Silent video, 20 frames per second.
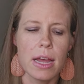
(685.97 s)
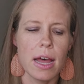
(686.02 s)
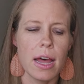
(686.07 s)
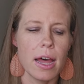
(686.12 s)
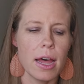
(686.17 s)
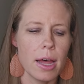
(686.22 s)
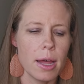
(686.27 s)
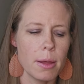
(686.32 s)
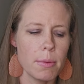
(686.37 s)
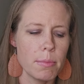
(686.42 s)

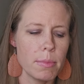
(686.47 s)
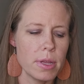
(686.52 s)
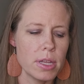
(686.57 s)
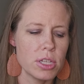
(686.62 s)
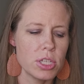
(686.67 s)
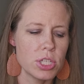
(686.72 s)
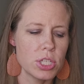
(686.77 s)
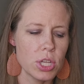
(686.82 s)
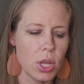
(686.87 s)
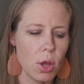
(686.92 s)
Um,
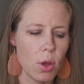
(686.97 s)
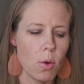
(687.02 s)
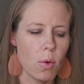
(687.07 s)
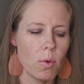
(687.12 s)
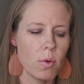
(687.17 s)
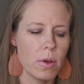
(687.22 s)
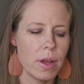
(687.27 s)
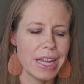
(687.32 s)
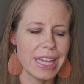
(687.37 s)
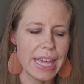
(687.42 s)

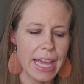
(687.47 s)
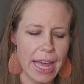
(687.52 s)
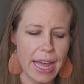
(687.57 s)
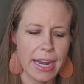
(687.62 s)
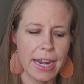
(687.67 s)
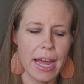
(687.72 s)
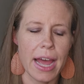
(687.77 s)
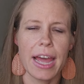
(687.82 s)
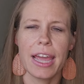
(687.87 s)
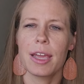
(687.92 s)
so
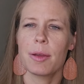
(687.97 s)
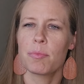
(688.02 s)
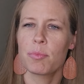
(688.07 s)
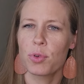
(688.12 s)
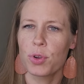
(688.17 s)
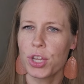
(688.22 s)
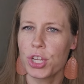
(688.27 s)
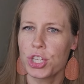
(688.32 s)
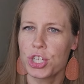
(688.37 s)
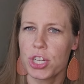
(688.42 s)
again, I
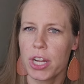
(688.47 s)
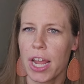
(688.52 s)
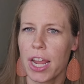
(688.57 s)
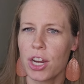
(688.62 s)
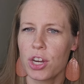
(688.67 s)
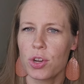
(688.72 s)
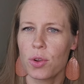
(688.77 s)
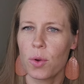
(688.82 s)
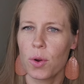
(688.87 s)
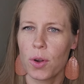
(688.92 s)

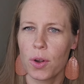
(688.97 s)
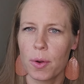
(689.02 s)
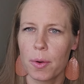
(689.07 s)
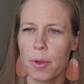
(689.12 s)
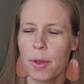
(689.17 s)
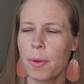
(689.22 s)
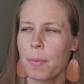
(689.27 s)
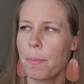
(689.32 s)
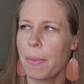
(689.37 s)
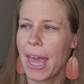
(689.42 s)
appreciate your
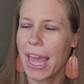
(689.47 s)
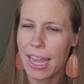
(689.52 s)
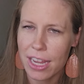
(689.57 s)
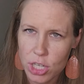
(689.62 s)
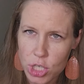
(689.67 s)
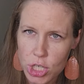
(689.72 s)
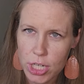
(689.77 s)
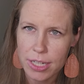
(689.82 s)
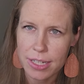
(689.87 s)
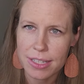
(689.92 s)

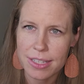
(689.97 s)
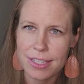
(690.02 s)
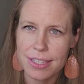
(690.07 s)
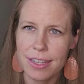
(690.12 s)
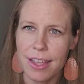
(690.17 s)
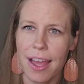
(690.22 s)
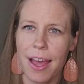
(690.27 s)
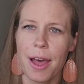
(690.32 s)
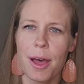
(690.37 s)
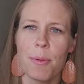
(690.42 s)

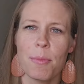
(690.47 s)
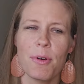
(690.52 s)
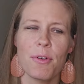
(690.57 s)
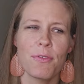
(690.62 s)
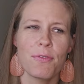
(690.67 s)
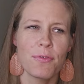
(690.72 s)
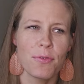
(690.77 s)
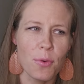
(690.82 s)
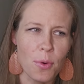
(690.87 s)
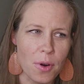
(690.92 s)
patience um,
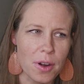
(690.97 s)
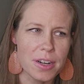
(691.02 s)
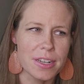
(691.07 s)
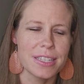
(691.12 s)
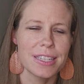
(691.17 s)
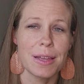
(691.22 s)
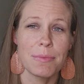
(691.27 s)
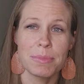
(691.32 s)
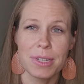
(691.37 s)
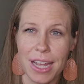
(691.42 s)
for
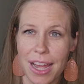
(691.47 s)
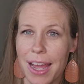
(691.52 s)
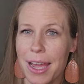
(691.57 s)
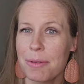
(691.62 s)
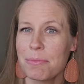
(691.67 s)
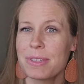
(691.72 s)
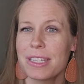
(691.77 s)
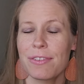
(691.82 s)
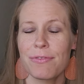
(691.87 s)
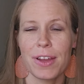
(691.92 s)

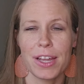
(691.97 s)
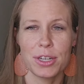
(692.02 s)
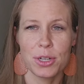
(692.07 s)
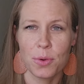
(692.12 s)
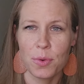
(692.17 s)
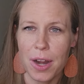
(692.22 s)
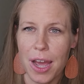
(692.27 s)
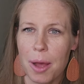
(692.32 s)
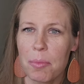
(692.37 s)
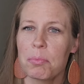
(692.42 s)
sometimes if I
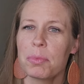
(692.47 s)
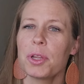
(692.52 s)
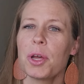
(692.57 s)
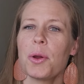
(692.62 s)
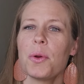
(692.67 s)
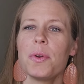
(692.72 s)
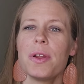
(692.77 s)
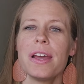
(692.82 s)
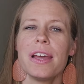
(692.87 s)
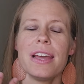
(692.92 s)
don't
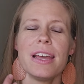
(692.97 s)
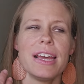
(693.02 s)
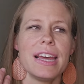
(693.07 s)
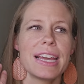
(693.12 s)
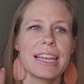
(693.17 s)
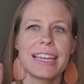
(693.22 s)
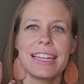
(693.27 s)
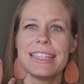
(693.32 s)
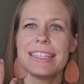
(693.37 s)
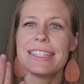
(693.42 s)
upload
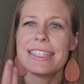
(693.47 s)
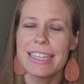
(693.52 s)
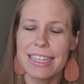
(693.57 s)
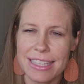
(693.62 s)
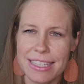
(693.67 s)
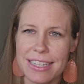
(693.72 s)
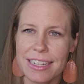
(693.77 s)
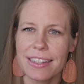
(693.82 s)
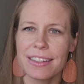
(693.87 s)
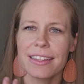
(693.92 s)

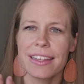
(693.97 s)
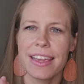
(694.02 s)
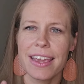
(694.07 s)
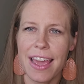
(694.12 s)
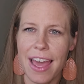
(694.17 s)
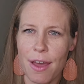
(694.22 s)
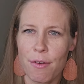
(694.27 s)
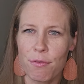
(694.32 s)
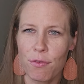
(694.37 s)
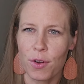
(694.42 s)

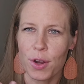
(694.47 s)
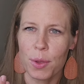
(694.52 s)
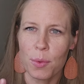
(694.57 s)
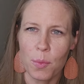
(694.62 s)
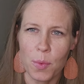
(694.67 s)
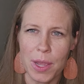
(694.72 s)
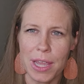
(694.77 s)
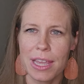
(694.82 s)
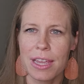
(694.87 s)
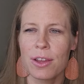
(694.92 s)
consistently every
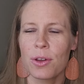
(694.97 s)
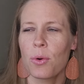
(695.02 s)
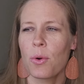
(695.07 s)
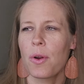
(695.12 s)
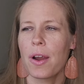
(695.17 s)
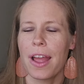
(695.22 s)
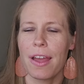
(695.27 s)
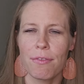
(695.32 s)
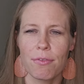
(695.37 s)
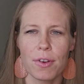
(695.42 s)
week
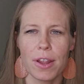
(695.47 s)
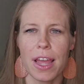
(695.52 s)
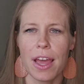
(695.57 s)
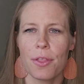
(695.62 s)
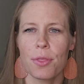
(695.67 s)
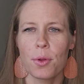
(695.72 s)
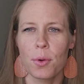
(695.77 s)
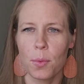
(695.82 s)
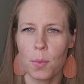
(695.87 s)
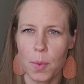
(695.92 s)
or every
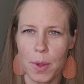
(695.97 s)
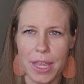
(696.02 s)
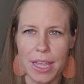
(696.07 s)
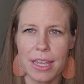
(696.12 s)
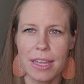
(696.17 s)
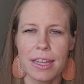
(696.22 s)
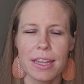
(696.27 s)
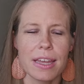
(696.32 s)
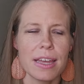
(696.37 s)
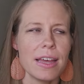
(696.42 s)
other
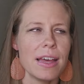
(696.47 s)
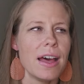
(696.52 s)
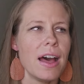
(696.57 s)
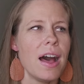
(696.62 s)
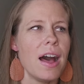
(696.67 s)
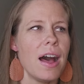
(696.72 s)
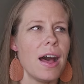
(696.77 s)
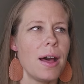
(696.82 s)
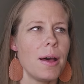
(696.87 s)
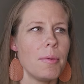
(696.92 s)
week
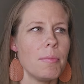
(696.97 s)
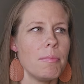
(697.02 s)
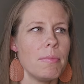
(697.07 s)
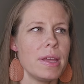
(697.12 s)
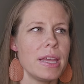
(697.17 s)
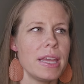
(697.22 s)
um,